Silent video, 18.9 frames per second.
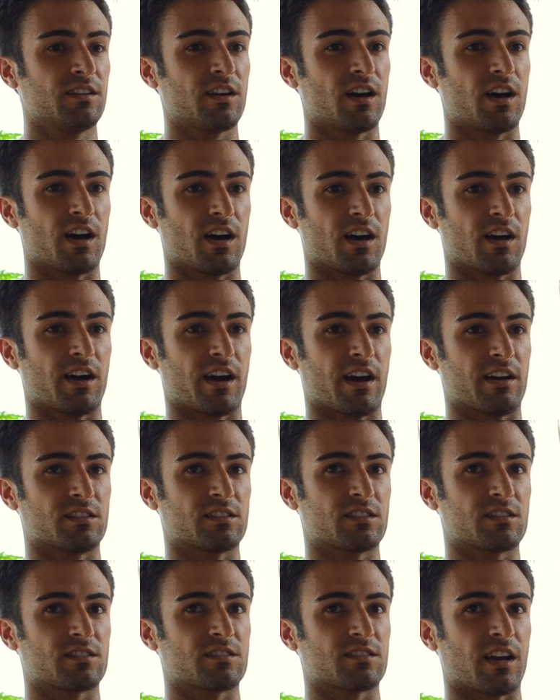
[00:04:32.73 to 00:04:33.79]
uh,
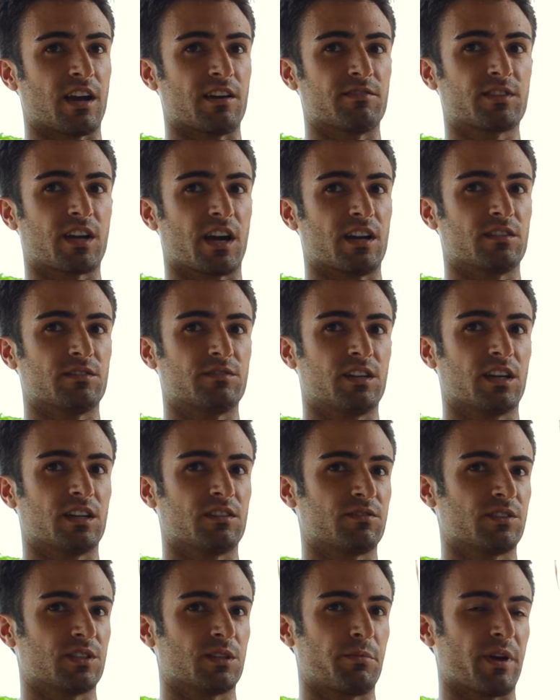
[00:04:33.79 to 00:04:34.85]
as I've kind of
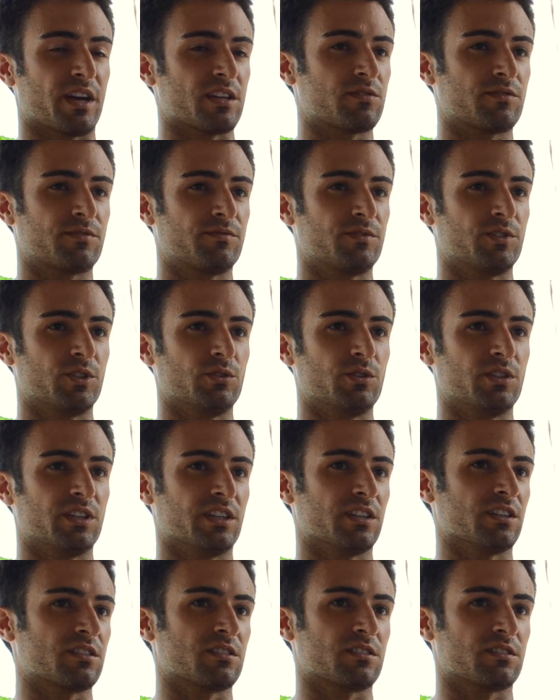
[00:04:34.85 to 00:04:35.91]
done for the past few
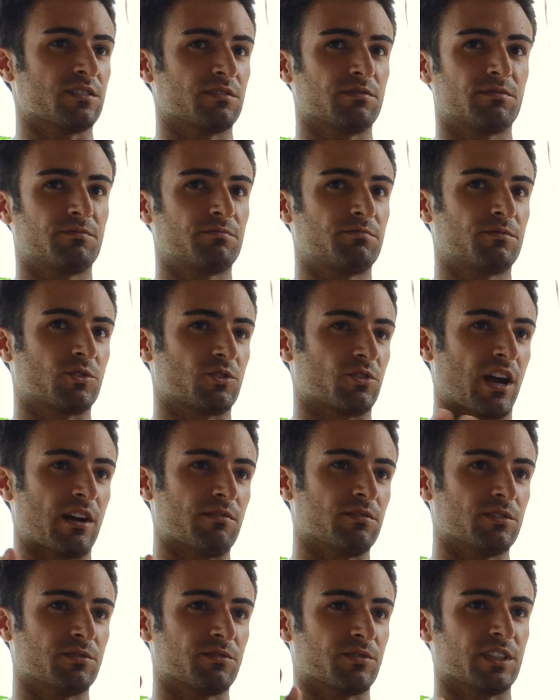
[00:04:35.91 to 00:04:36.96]
years, uh,
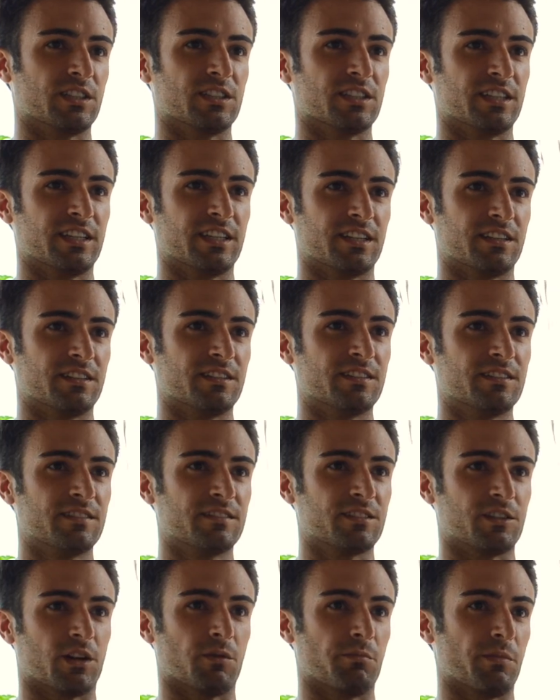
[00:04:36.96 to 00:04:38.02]
travel freely and
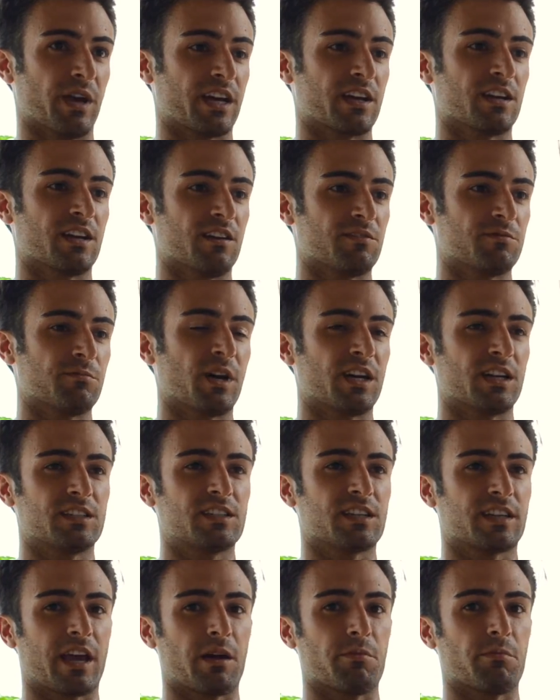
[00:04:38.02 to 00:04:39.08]
you know make enough money
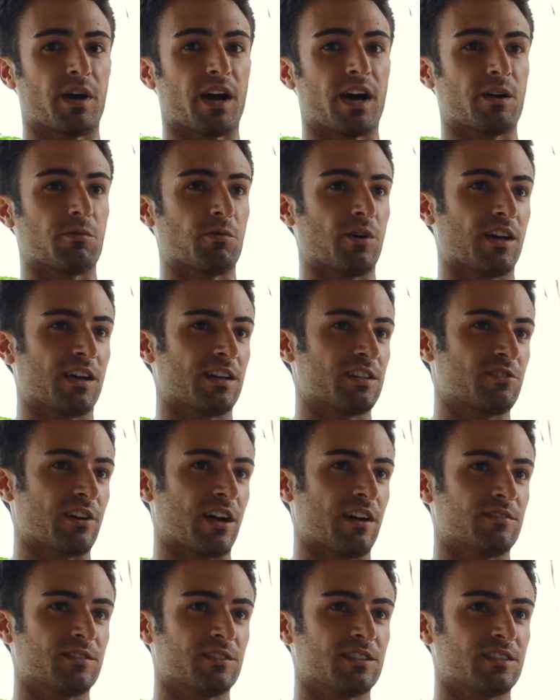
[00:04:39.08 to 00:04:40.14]
to get by while I
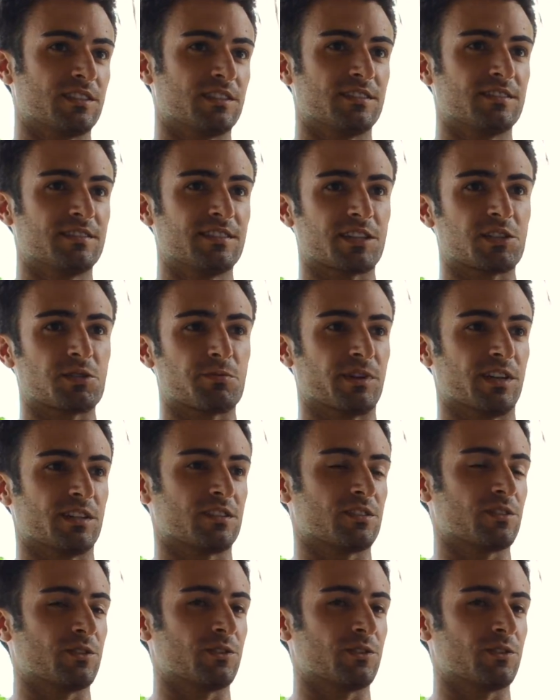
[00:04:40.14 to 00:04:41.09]
traveled and experienced